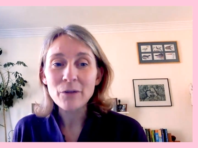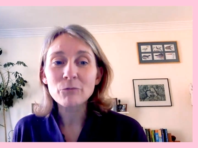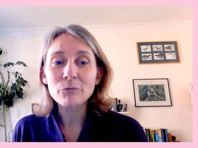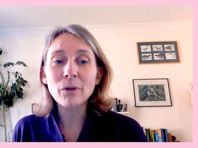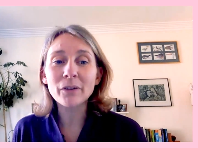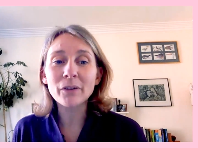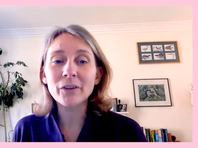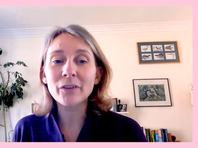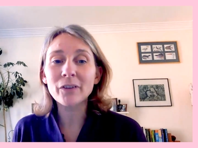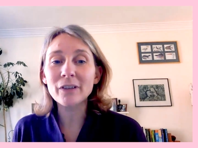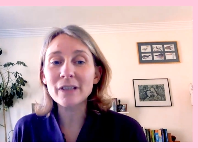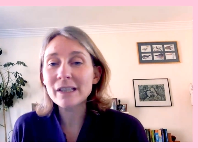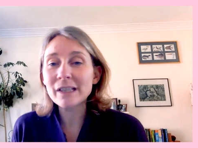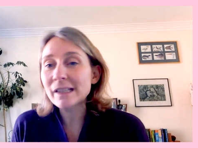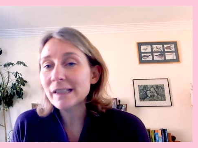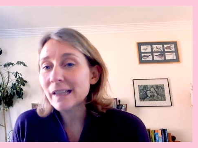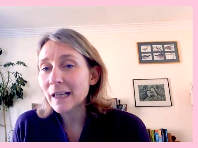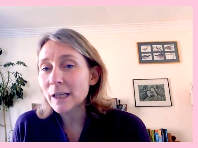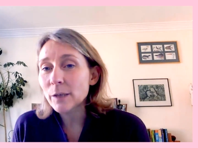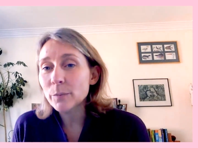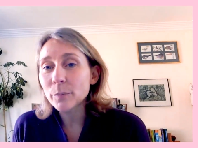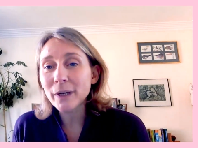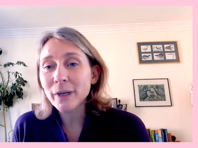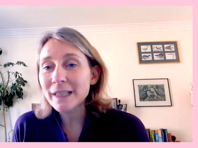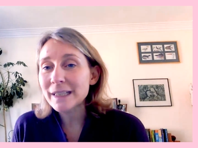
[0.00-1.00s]
rather than
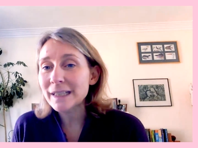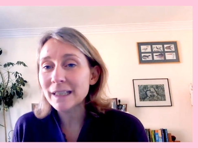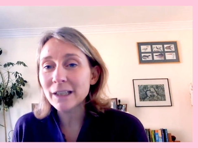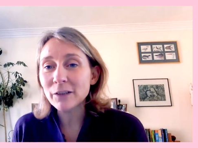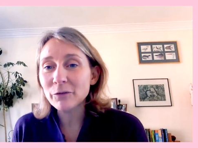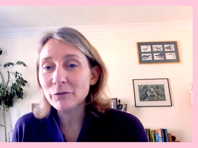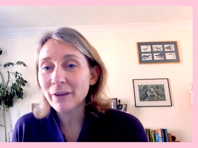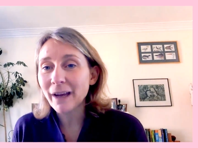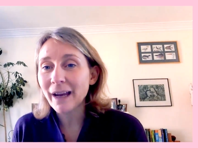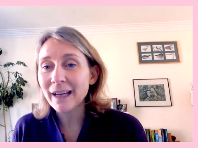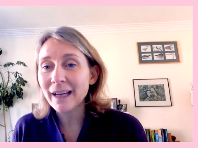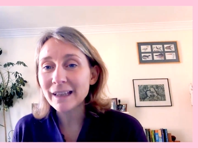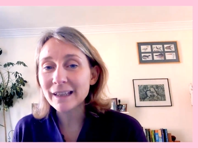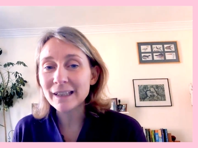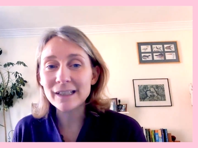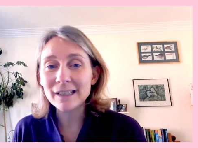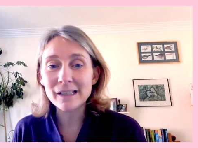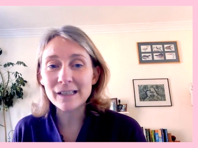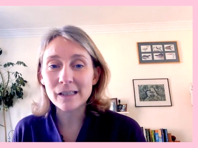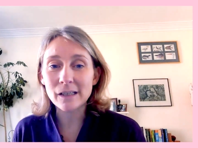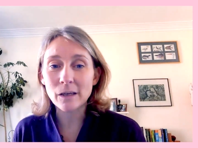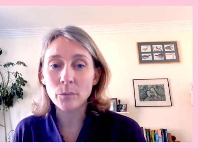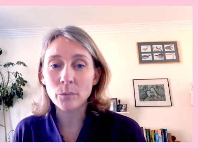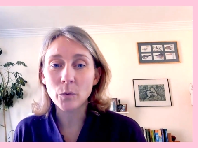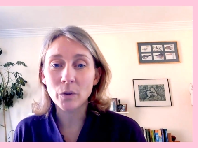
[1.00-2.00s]
celebrating the fact that
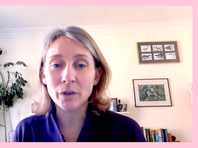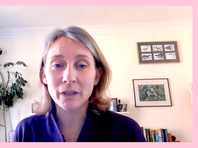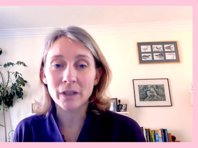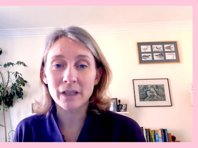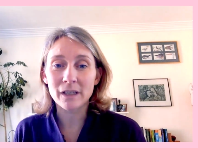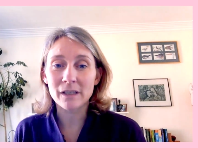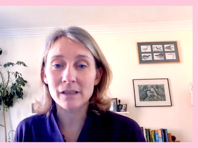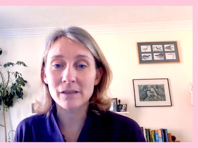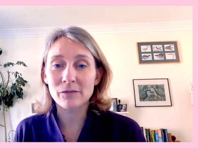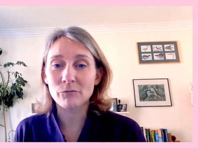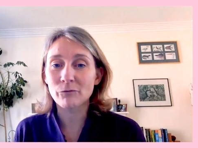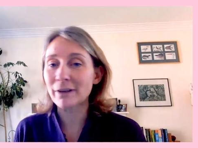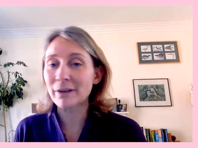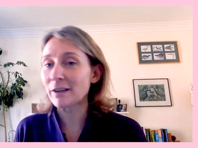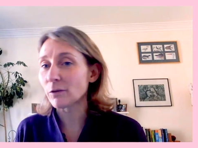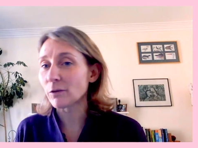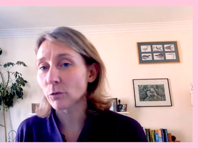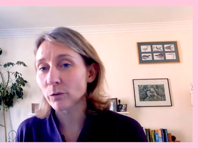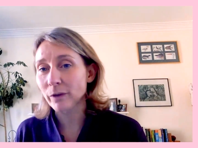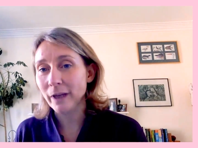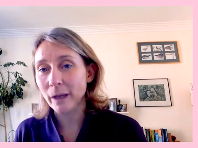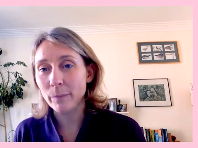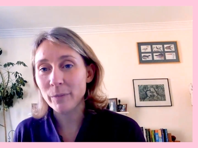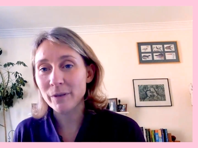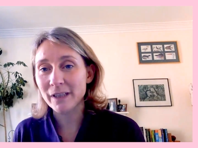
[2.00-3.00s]
someone has
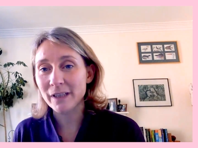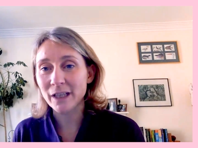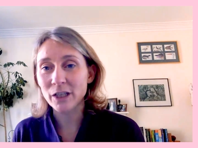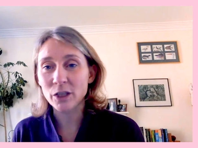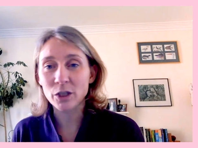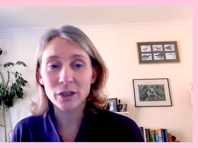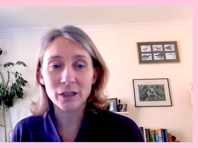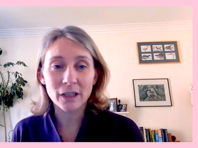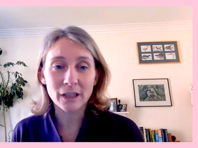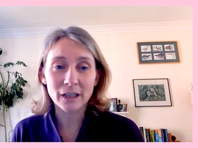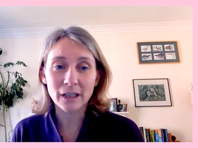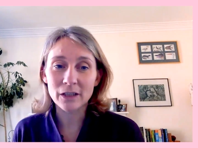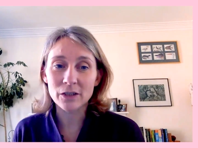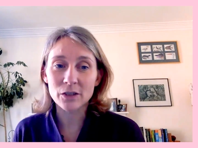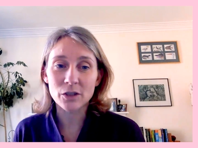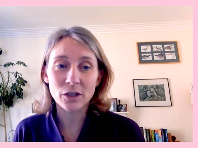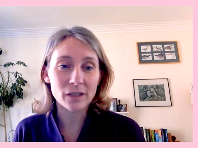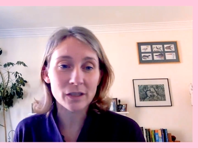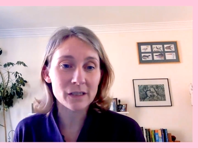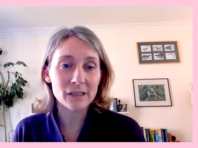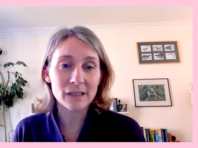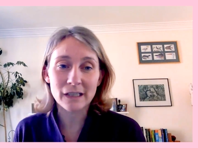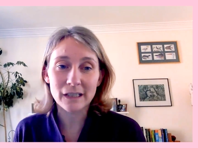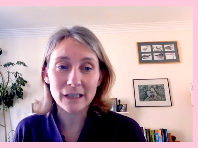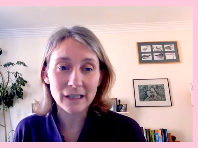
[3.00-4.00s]
rethought their position and
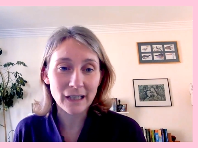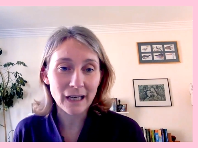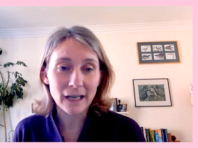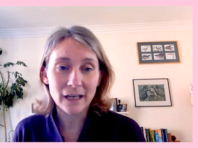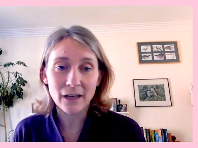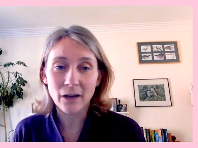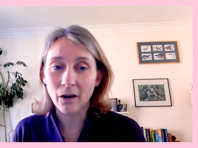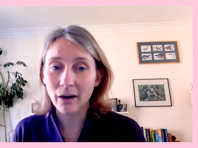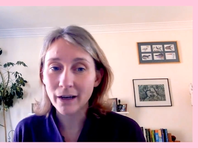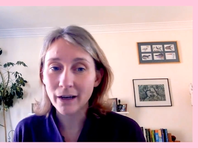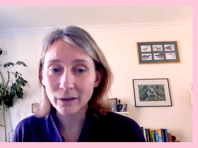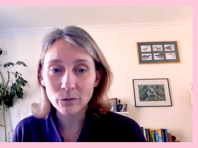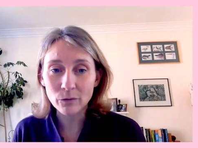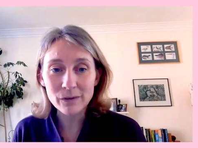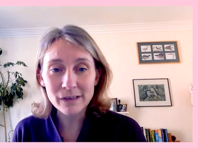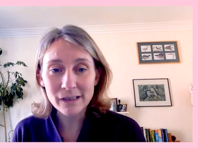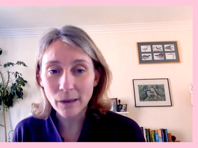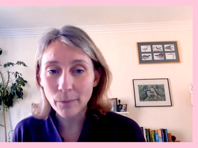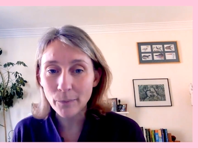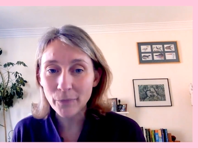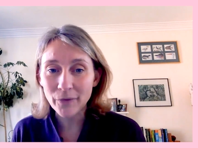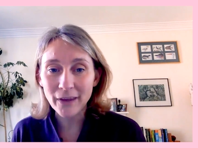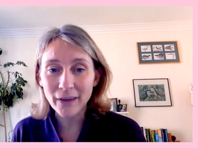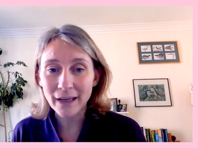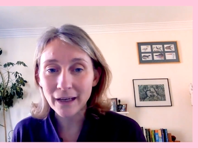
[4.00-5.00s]
adjusted their line on
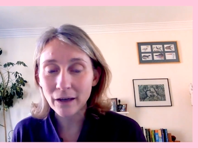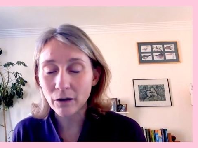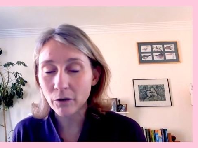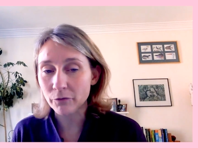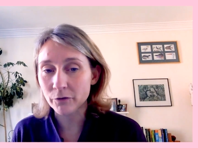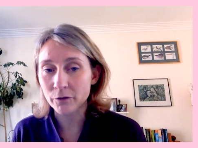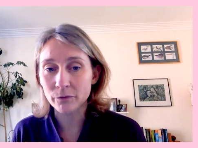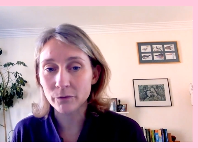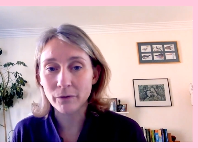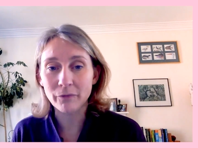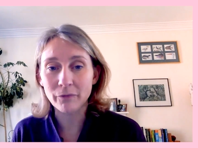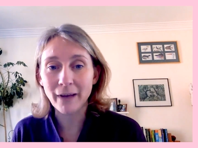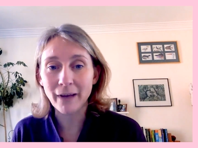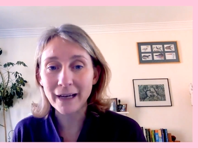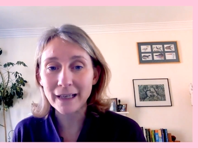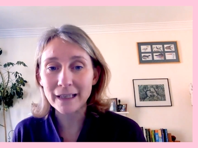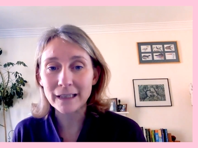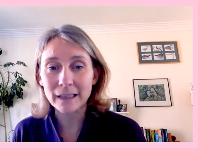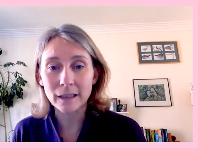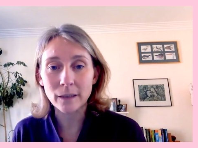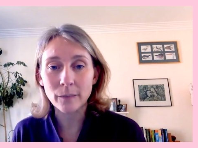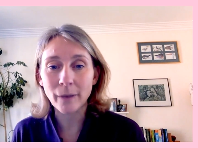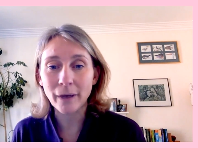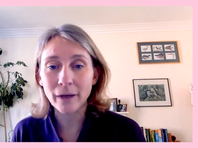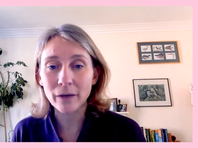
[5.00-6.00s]
something after
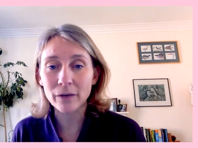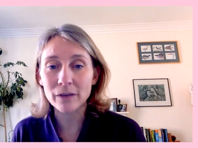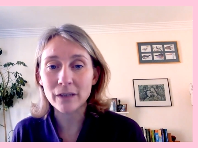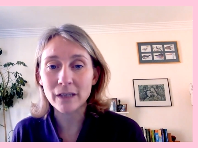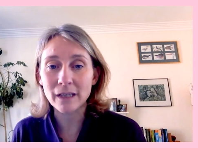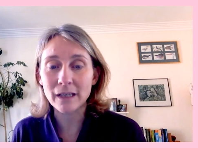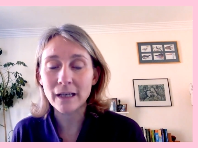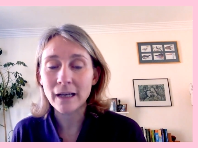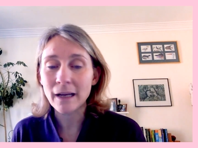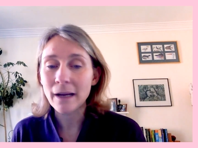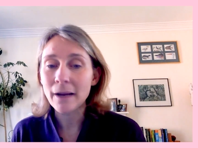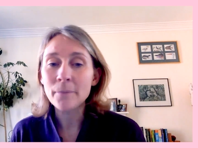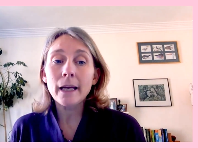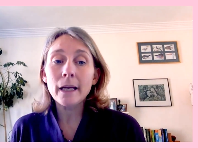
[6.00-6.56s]
reflecting about it.